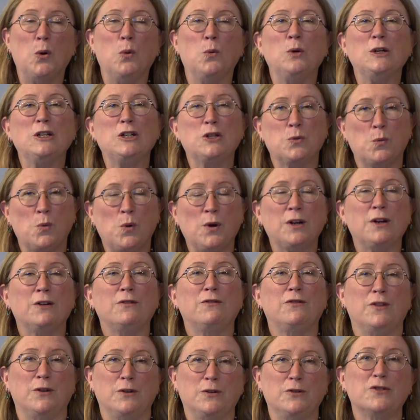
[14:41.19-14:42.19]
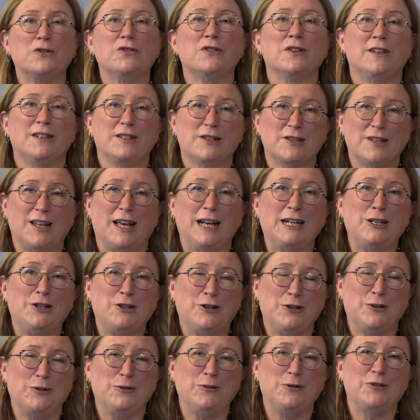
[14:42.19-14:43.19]
which one of those
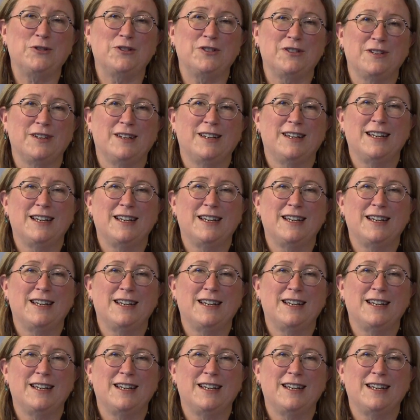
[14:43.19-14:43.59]
slideshows